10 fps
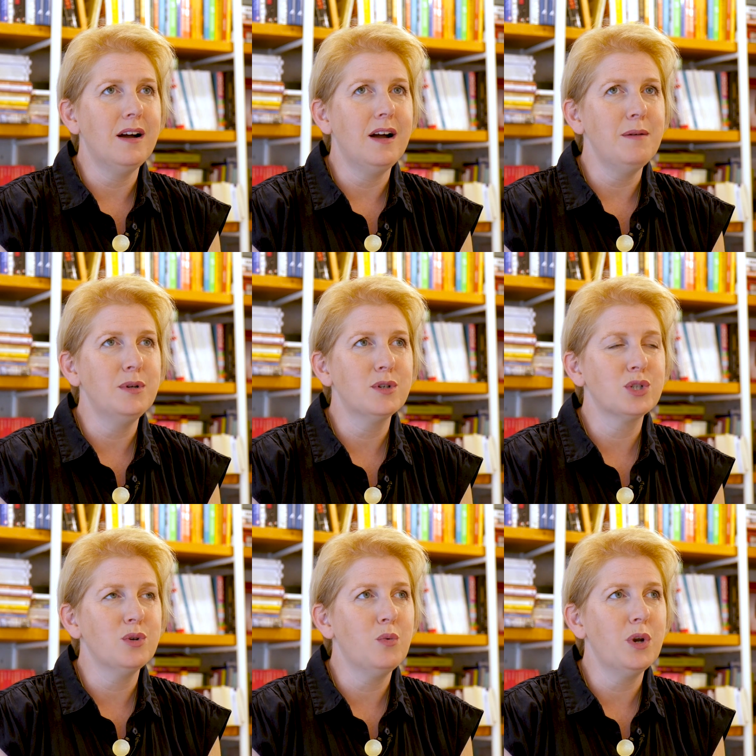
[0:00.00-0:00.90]
I'm not
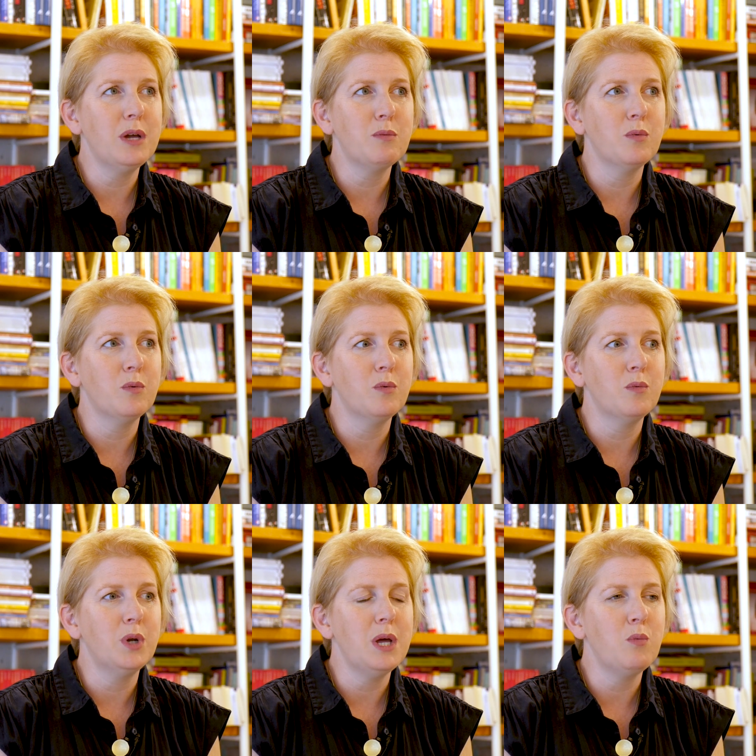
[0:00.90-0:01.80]
sure what I
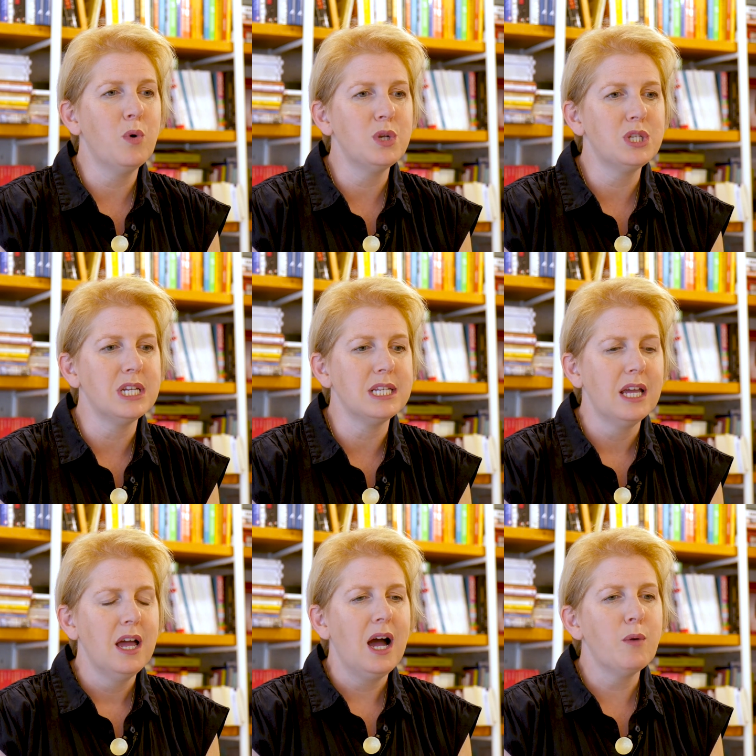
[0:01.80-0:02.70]
what I wanted.
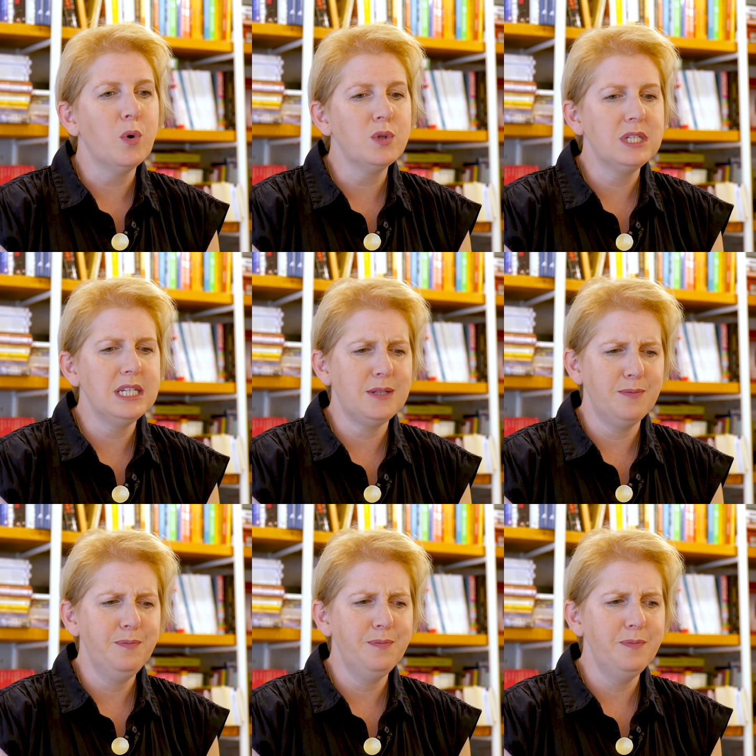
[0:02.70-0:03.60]
I wanted
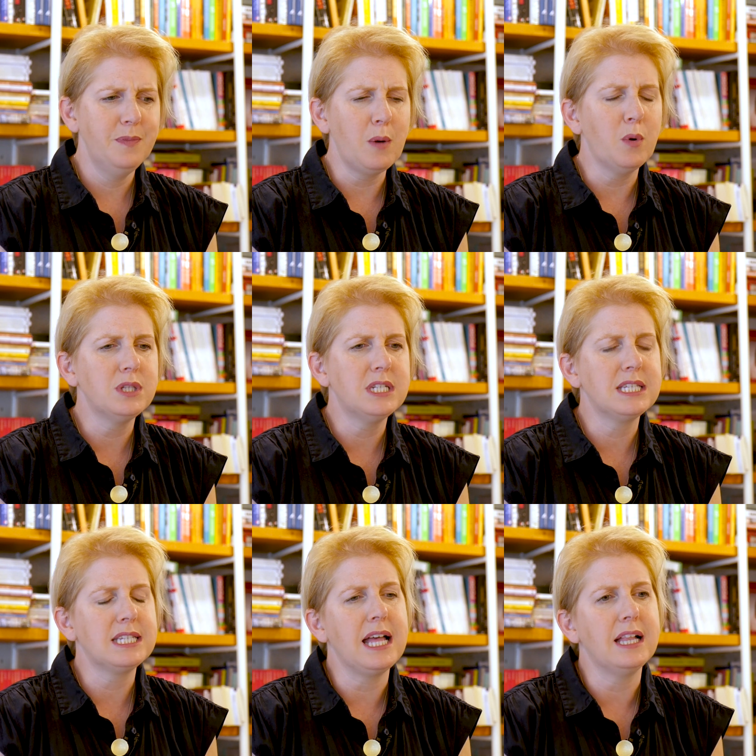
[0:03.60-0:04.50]
I wanted to
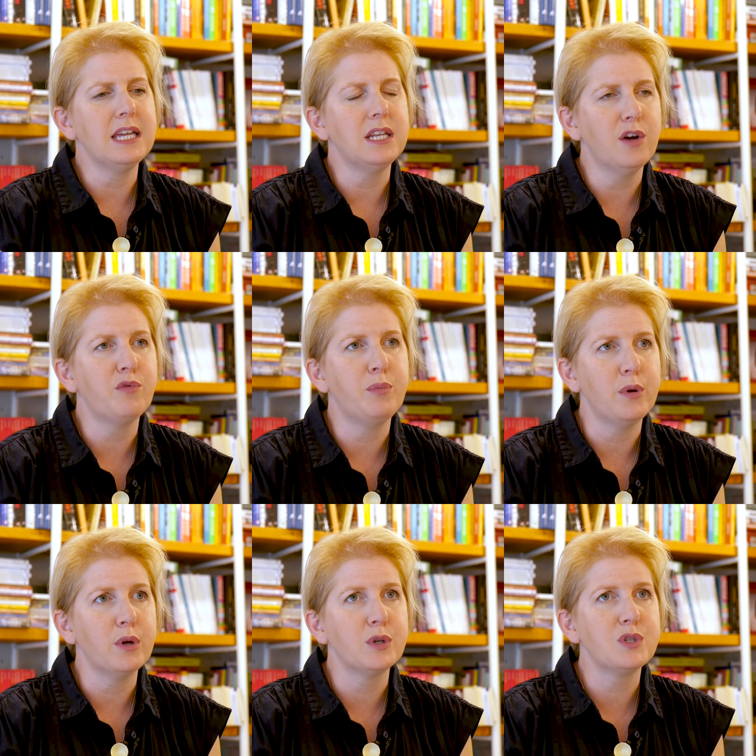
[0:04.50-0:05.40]
sell enough
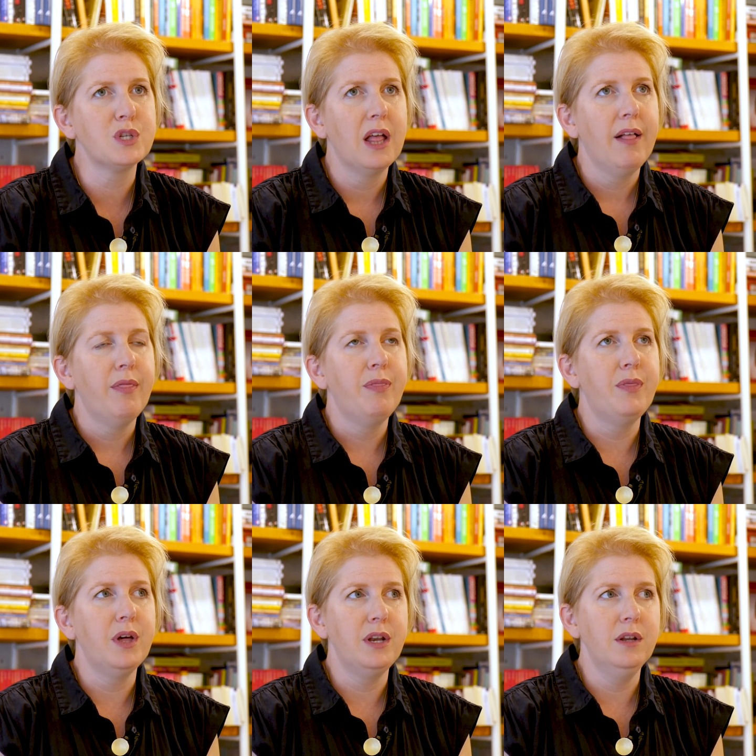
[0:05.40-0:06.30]
books
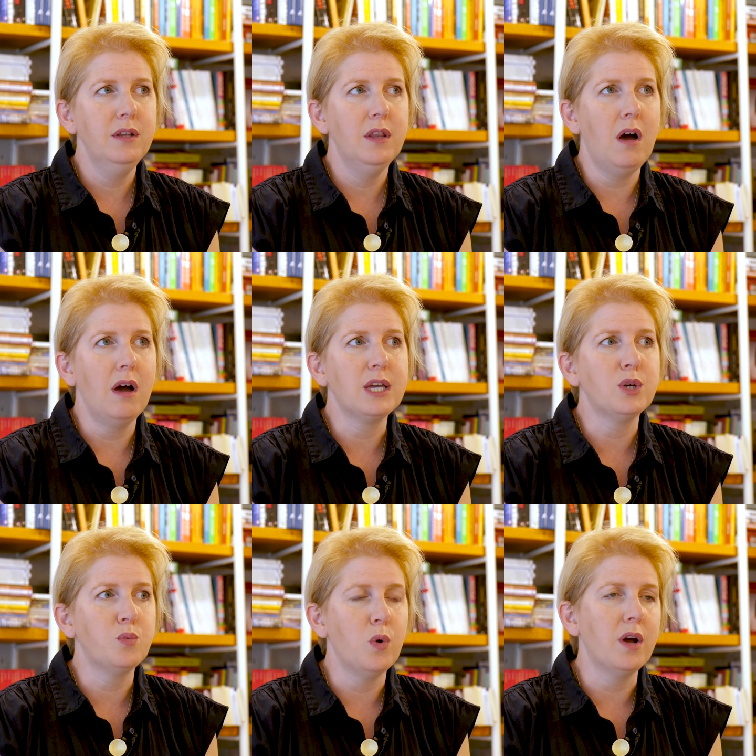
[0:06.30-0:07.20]
that I
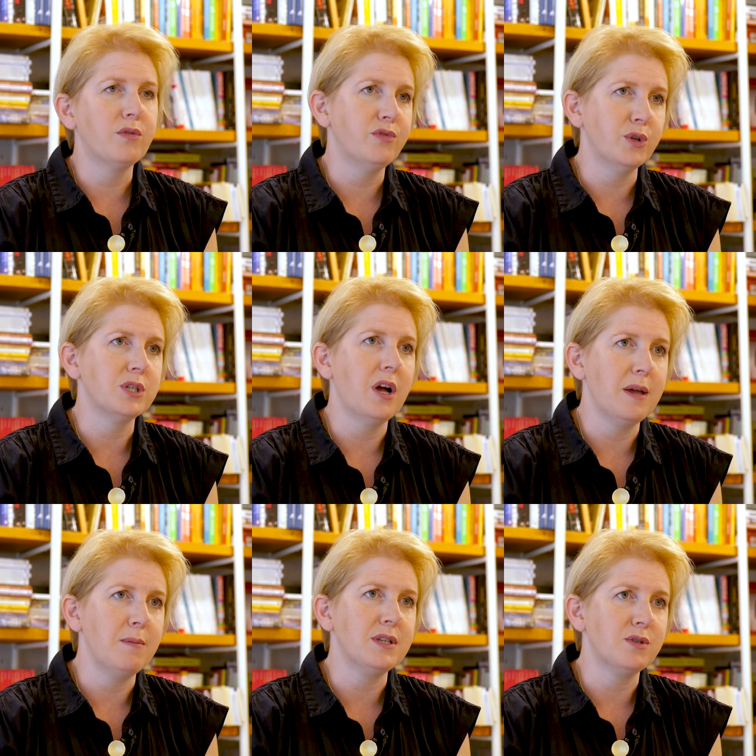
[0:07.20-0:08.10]
could work full
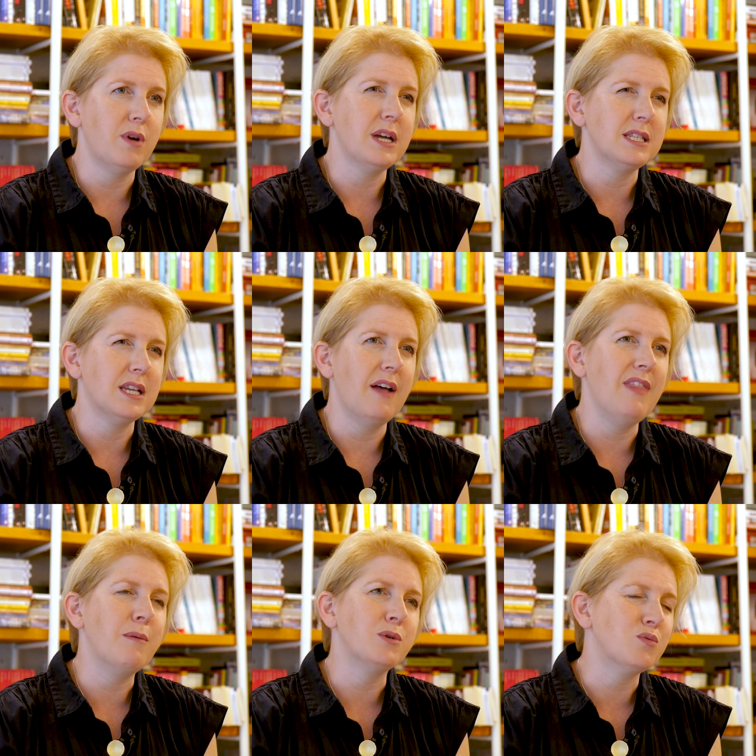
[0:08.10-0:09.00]
time as a writer. And
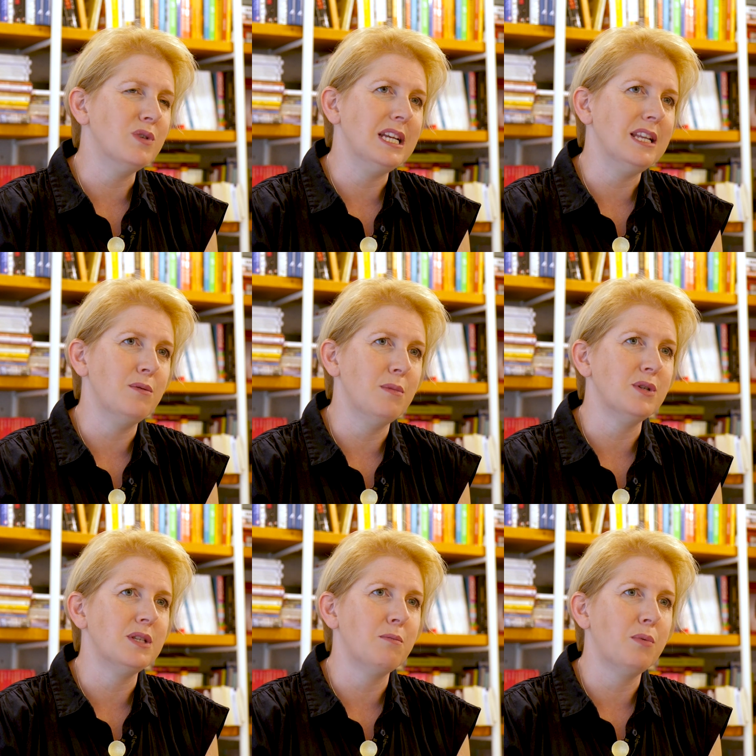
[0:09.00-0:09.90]
that was really the
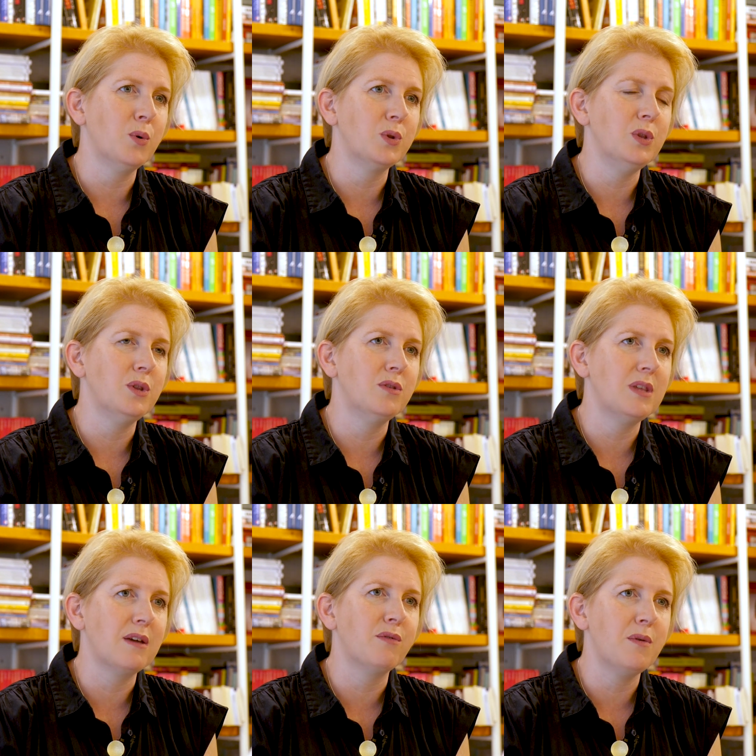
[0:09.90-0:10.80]
most important
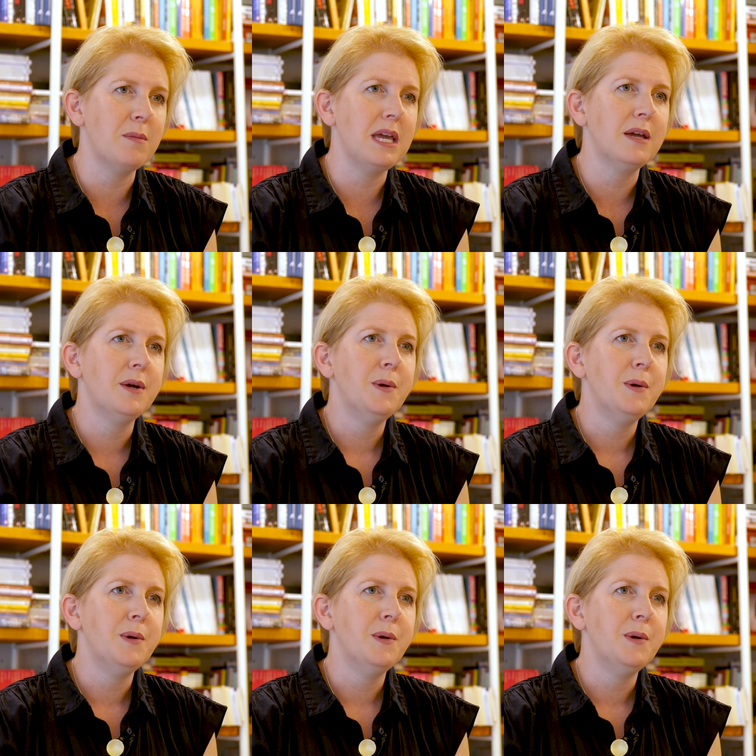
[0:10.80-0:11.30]
thing for me.